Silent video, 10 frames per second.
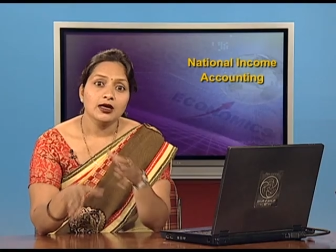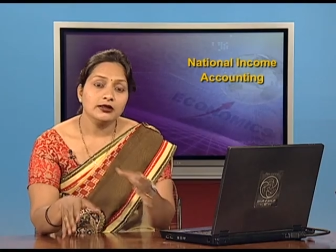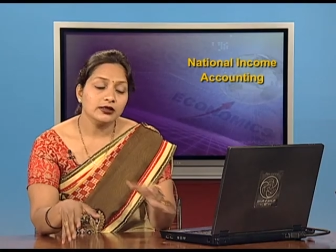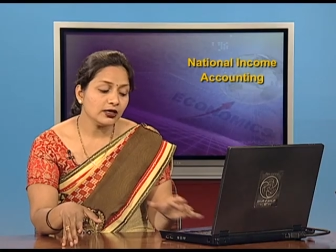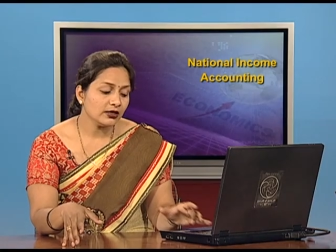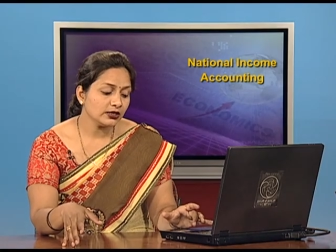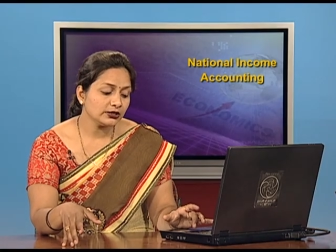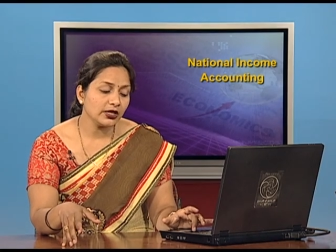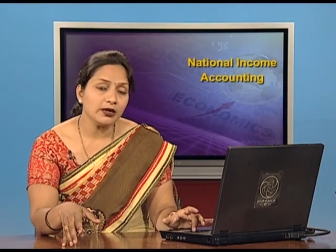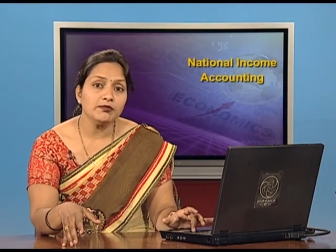There are
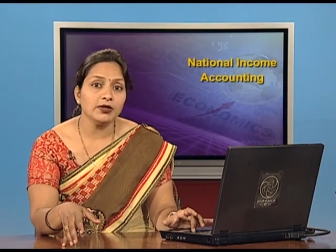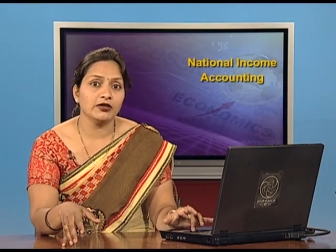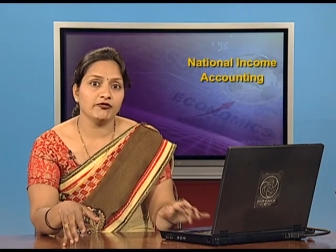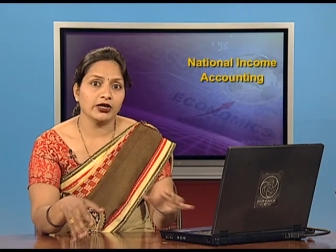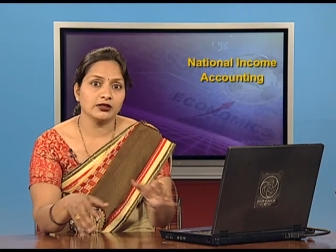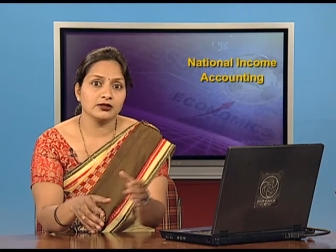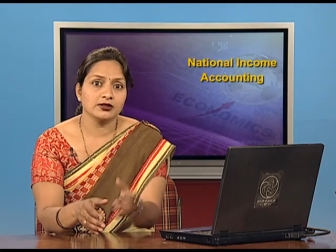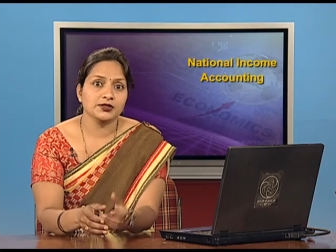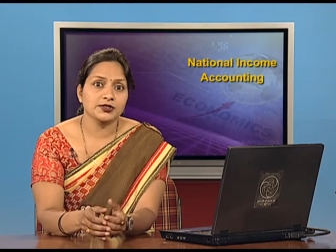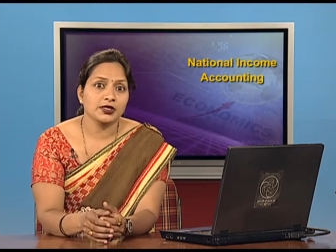three main factors.